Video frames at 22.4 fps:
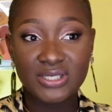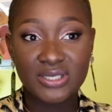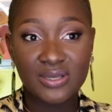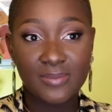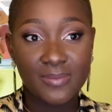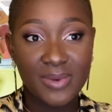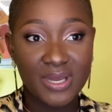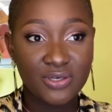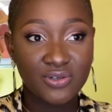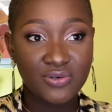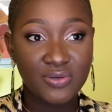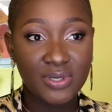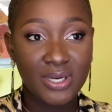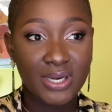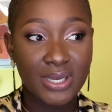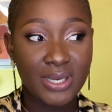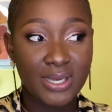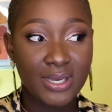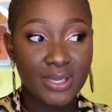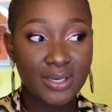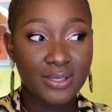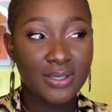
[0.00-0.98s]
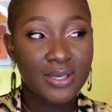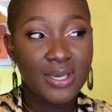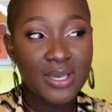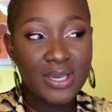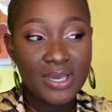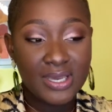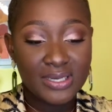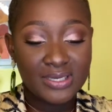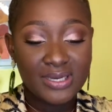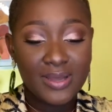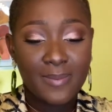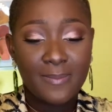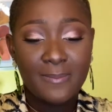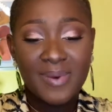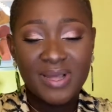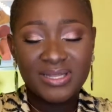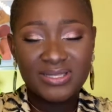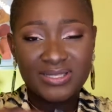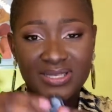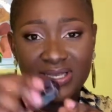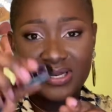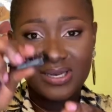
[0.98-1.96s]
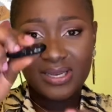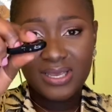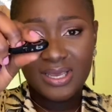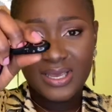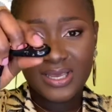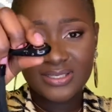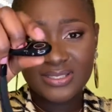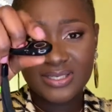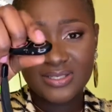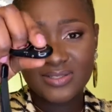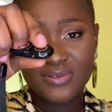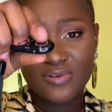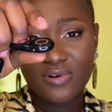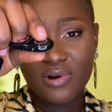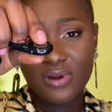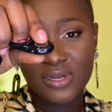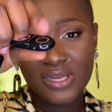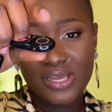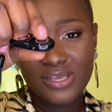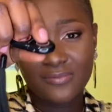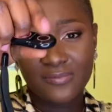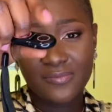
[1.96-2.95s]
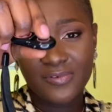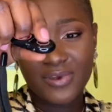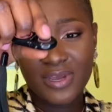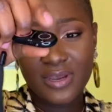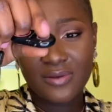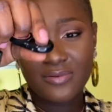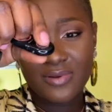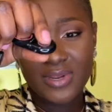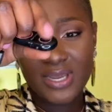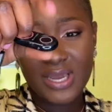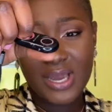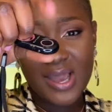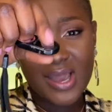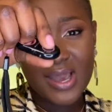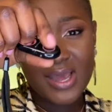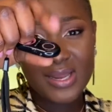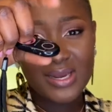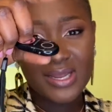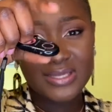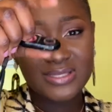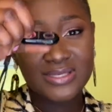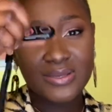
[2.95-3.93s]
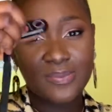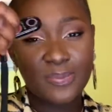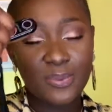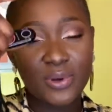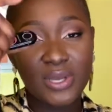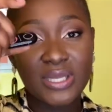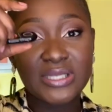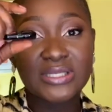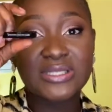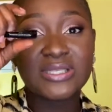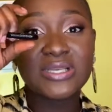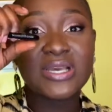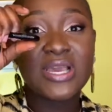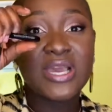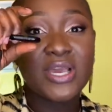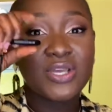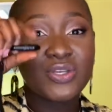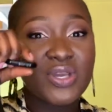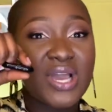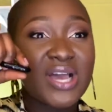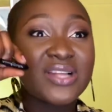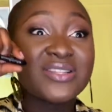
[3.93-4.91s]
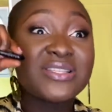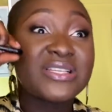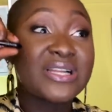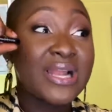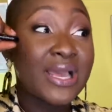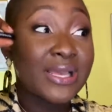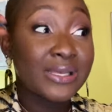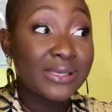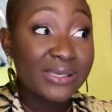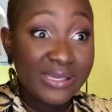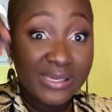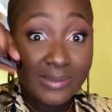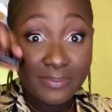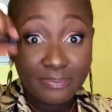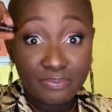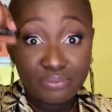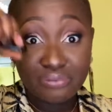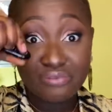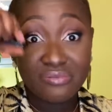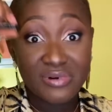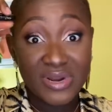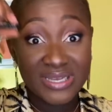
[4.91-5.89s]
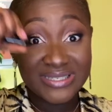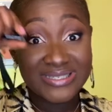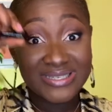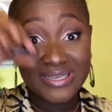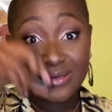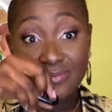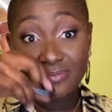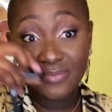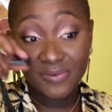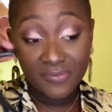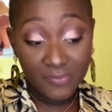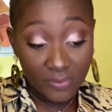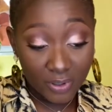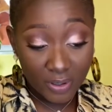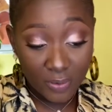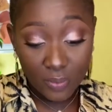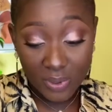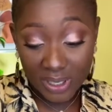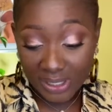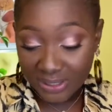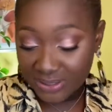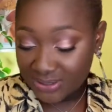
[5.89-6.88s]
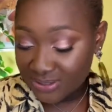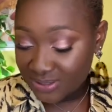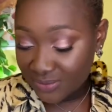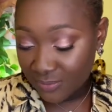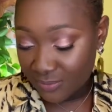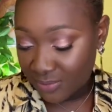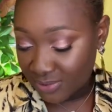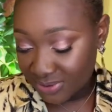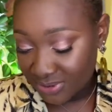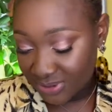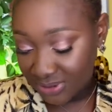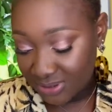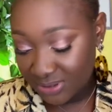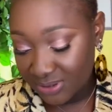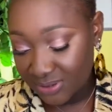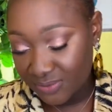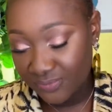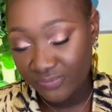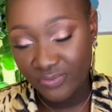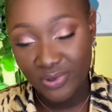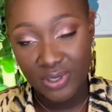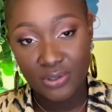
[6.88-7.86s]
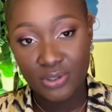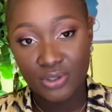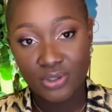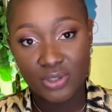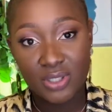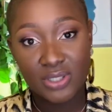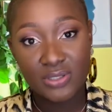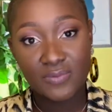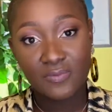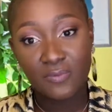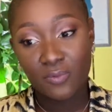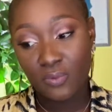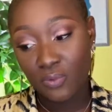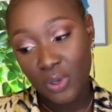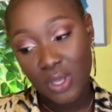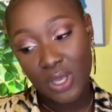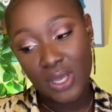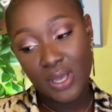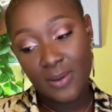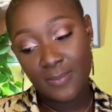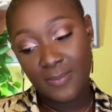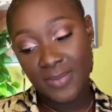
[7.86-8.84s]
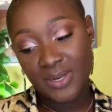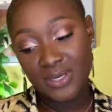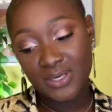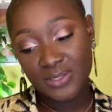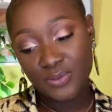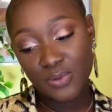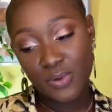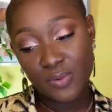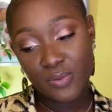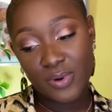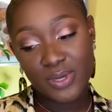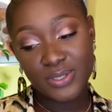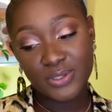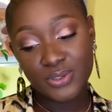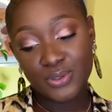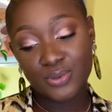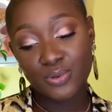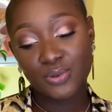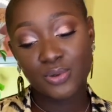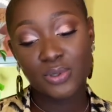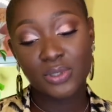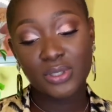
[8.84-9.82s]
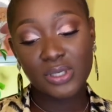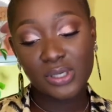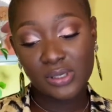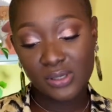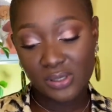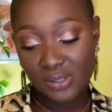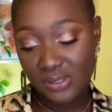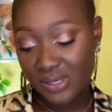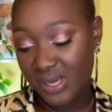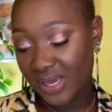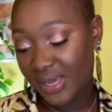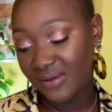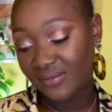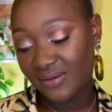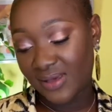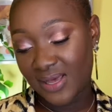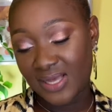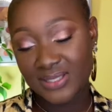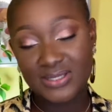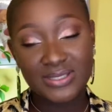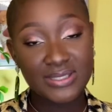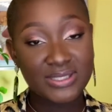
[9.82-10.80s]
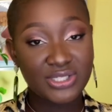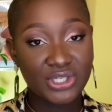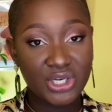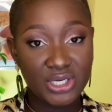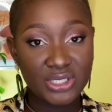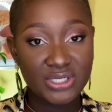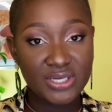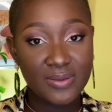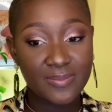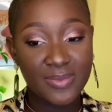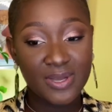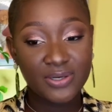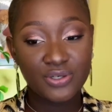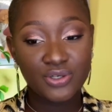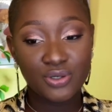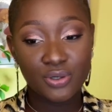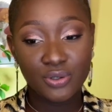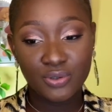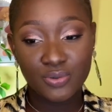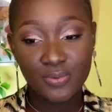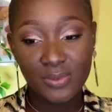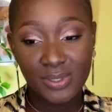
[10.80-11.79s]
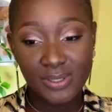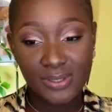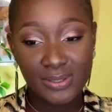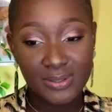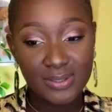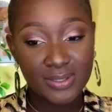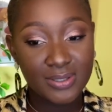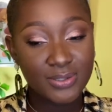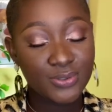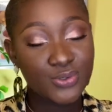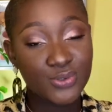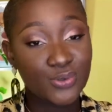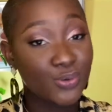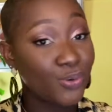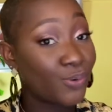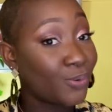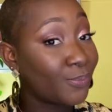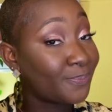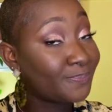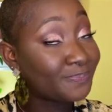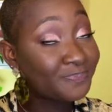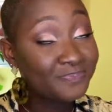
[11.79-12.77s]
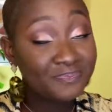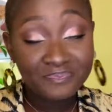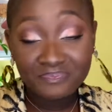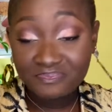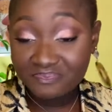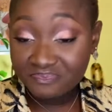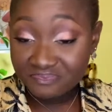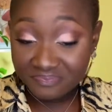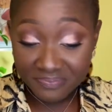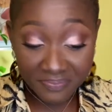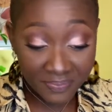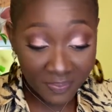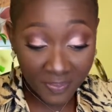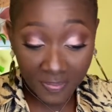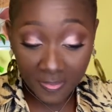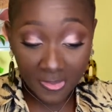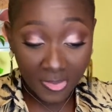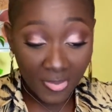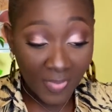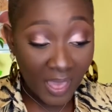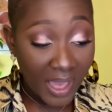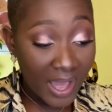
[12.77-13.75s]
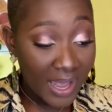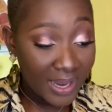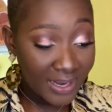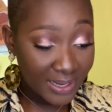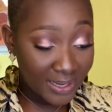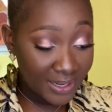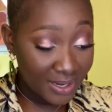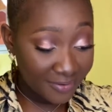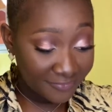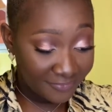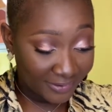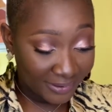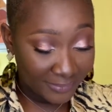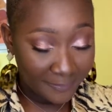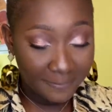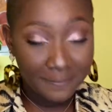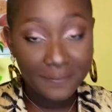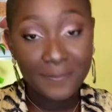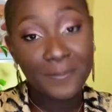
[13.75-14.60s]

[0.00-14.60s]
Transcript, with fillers: the battery, and the button here just got like very hard at a point. You had to like keep pressing before it works. It was just very stressful. But this one works good, and I haven't had to change the battery or do anything, so I love it.